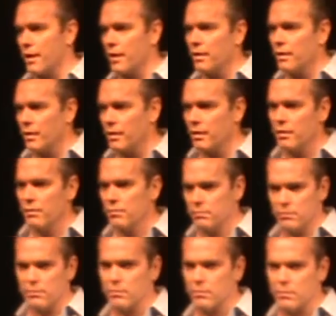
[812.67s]
that.
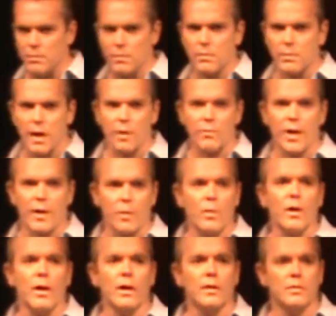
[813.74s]
Not right
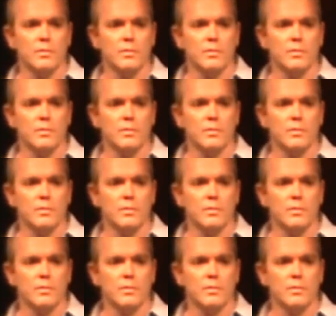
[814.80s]
away.